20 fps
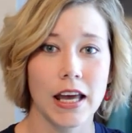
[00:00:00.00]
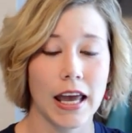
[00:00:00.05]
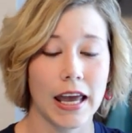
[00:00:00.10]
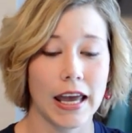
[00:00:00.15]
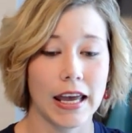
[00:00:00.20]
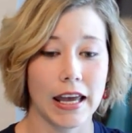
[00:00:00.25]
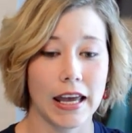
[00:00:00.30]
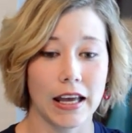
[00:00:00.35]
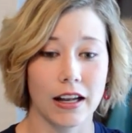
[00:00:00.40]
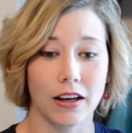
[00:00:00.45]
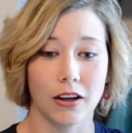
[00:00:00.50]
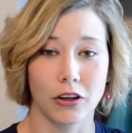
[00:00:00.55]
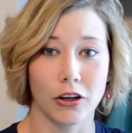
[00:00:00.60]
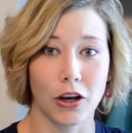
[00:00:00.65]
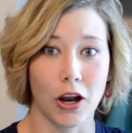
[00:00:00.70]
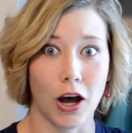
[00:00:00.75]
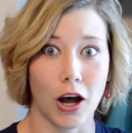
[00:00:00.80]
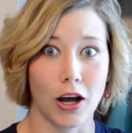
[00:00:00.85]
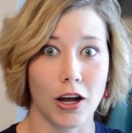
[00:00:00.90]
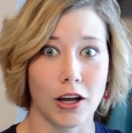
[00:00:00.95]
and
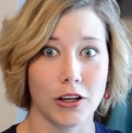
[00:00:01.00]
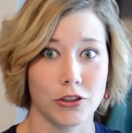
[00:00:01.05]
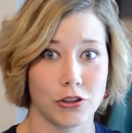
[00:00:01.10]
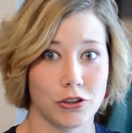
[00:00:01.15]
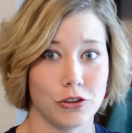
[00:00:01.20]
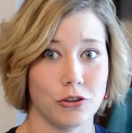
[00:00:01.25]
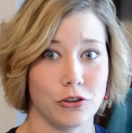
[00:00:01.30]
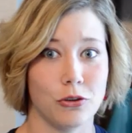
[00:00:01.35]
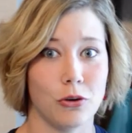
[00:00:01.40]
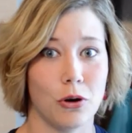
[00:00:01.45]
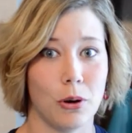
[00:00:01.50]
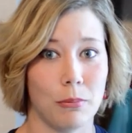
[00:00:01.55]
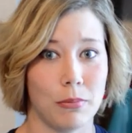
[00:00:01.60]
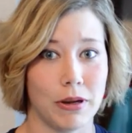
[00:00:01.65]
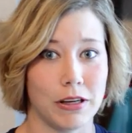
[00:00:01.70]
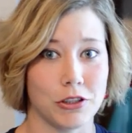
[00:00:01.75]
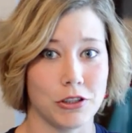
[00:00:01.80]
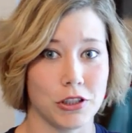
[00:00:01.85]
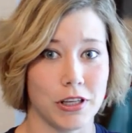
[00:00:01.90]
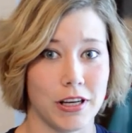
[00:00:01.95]
not to
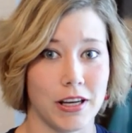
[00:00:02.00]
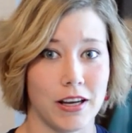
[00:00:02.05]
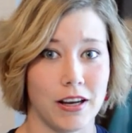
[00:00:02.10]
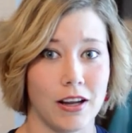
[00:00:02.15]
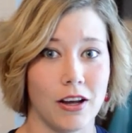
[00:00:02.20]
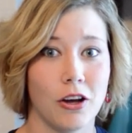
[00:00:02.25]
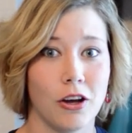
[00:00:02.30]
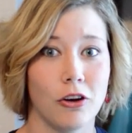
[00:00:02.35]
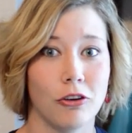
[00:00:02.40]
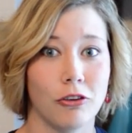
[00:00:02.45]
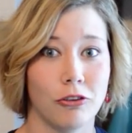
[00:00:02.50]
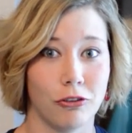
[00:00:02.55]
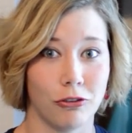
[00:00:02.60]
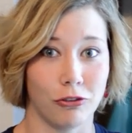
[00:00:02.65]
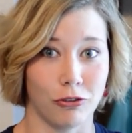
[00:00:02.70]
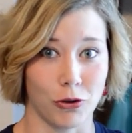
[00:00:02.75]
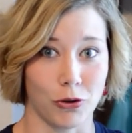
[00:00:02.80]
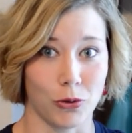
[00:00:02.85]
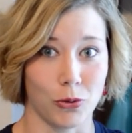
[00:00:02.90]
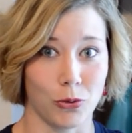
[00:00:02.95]
mention
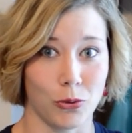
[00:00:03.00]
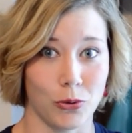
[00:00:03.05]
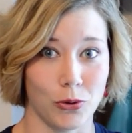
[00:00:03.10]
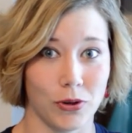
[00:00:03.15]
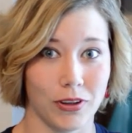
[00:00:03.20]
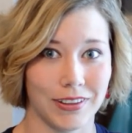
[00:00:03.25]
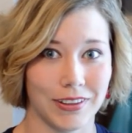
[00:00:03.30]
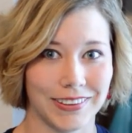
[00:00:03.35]
food.